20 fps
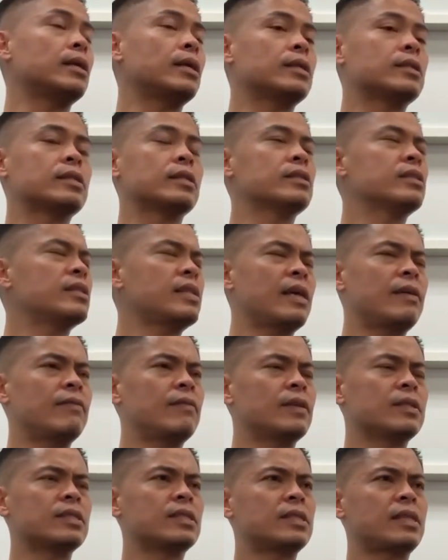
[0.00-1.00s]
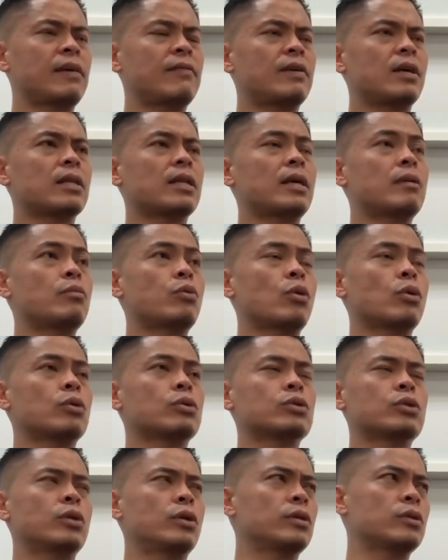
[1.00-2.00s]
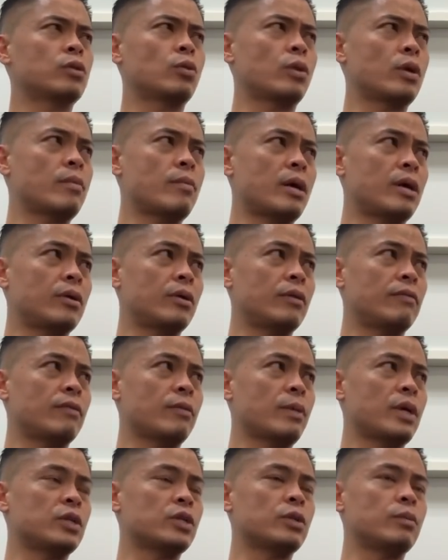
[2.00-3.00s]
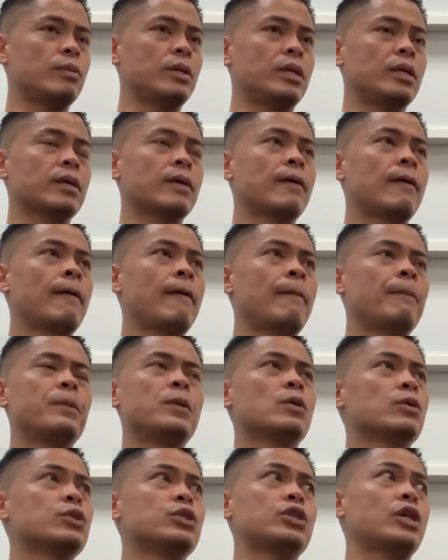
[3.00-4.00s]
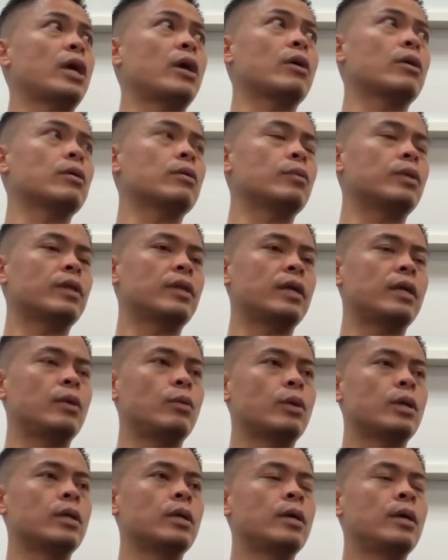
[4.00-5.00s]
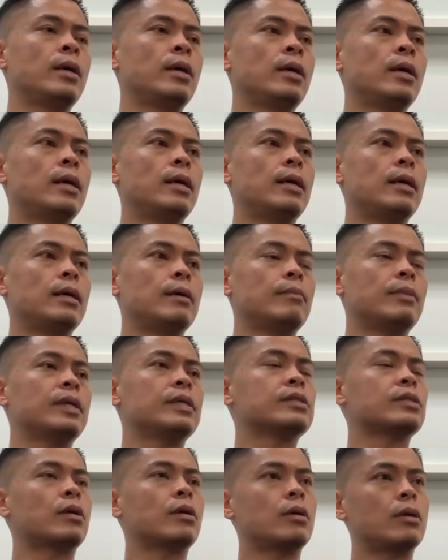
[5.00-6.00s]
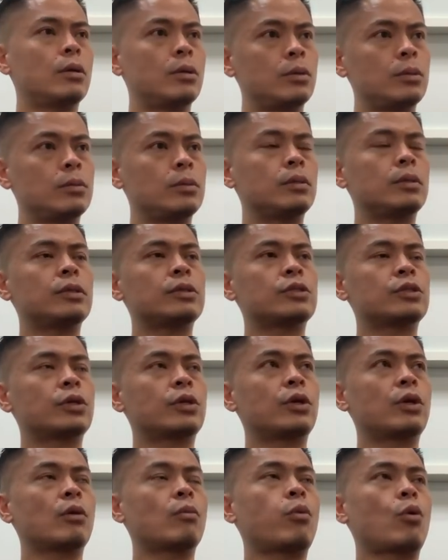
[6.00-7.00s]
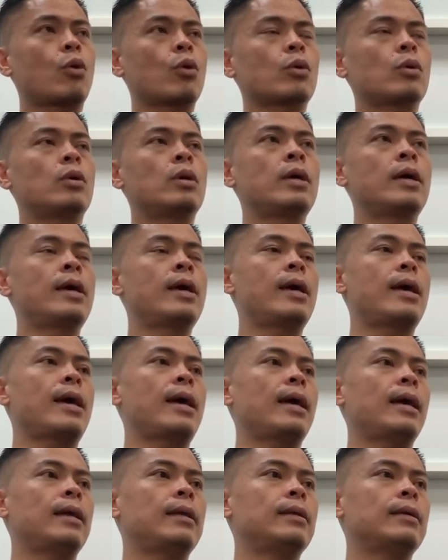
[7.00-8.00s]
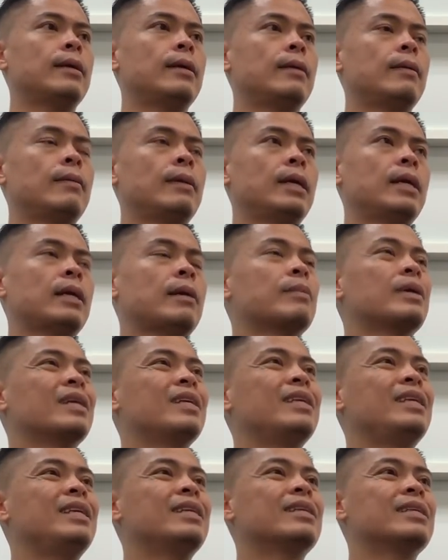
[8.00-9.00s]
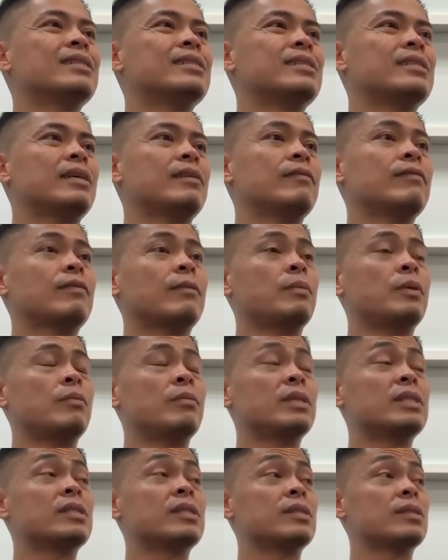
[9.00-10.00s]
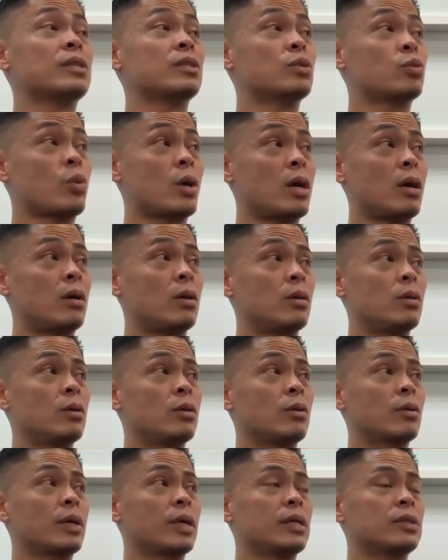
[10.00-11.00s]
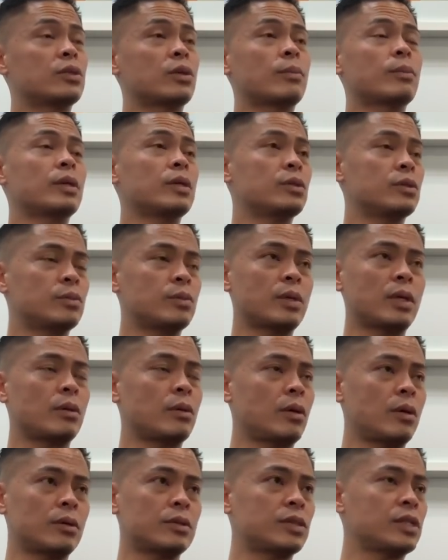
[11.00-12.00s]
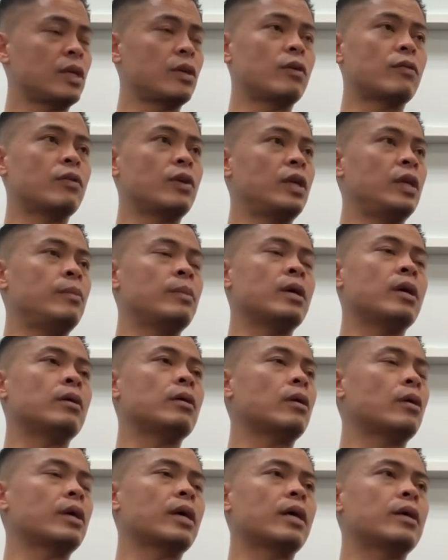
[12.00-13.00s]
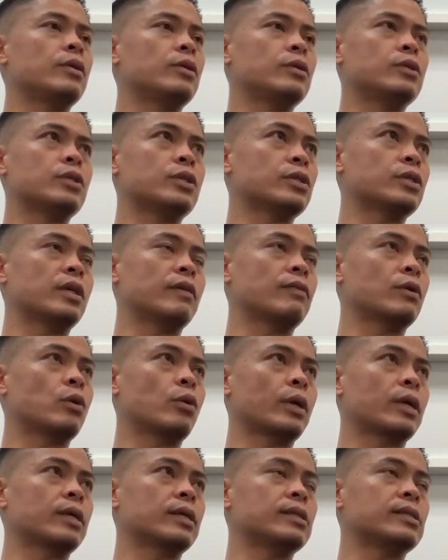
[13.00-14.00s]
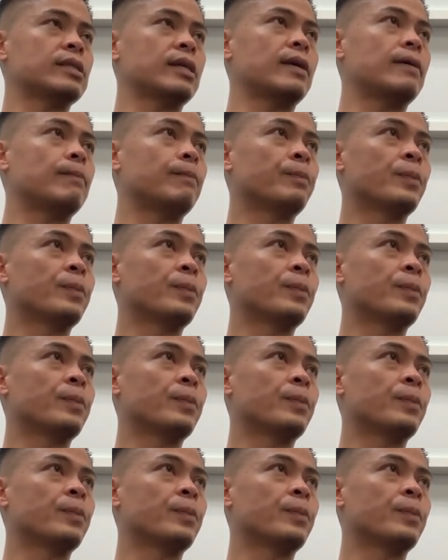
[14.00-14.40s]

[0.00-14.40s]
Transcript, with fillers: and it's a safe it's a safe online portal, so you don't have to worry about your information being you know shared with anyone. Um, but it's our own secure portal, and uh, and I'm gonna need consent from the missus as well. Okay, so I'm gonna uh, I'll send over an email. All you gotta do is just give a quick consent.